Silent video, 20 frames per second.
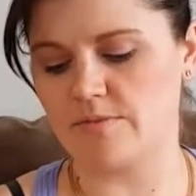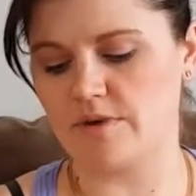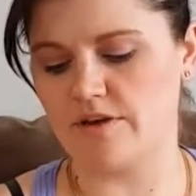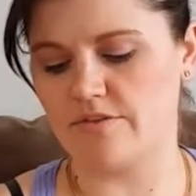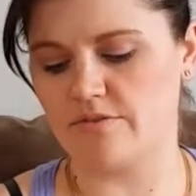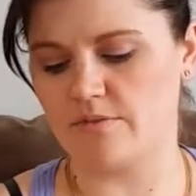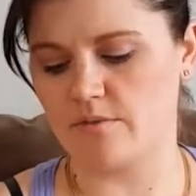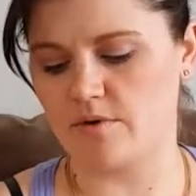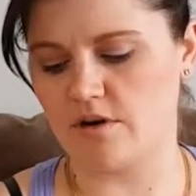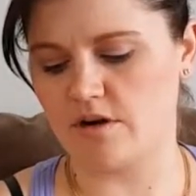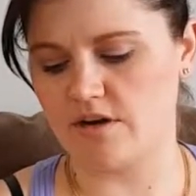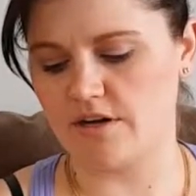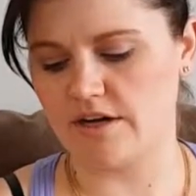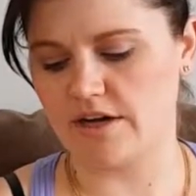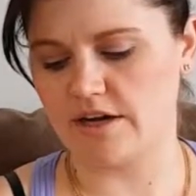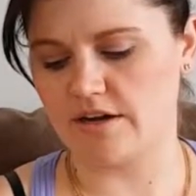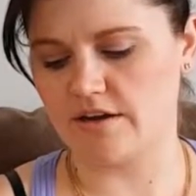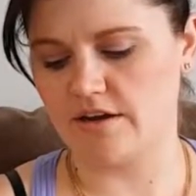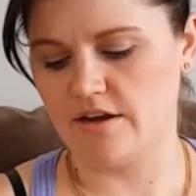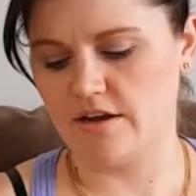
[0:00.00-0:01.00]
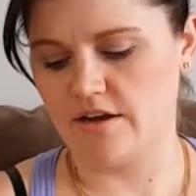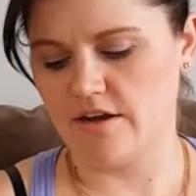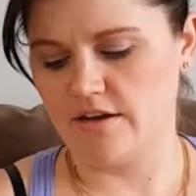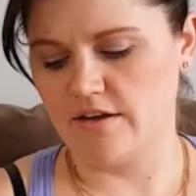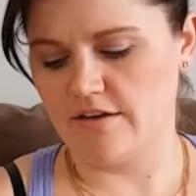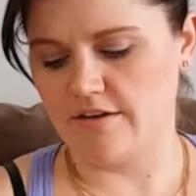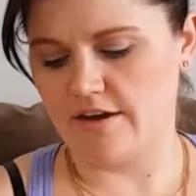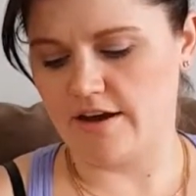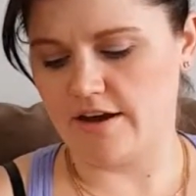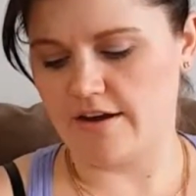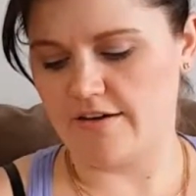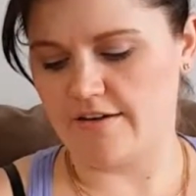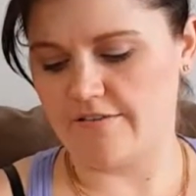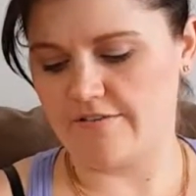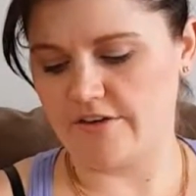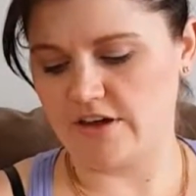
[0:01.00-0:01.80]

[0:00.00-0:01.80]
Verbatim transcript: Made from konjac uh,